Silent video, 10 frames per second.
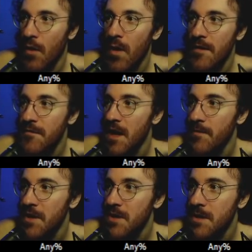A wall
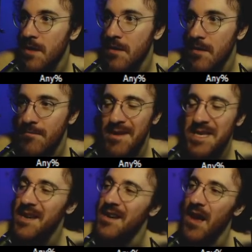flop, I should say.
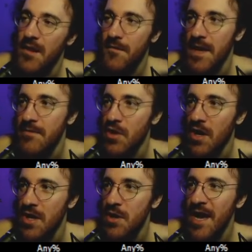Missing another flame
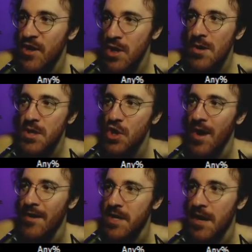charge. It just goes to
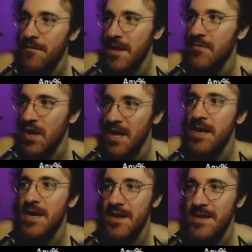show how tough flame charge.
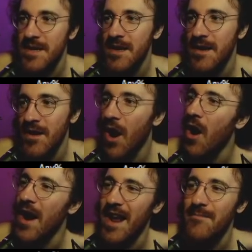There it is.
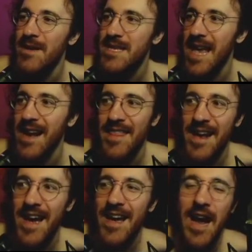Oh, and I missed that guy.
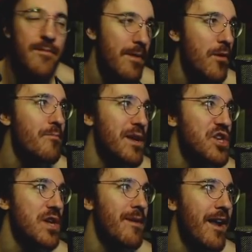That guy, I remember
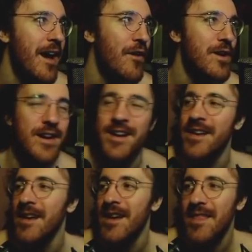bitching about
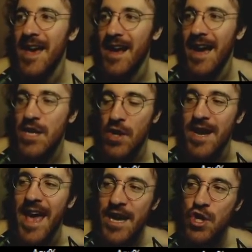how that guy took
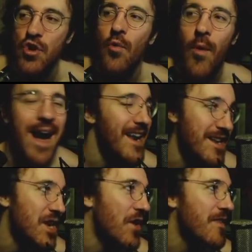an extra
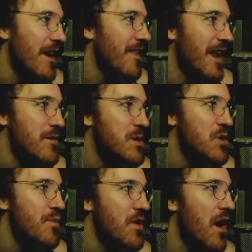wide turn there that I was
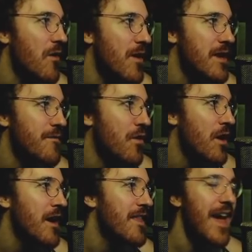super not ready
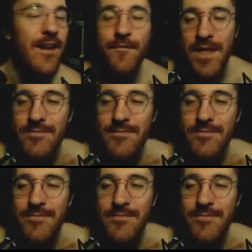for. That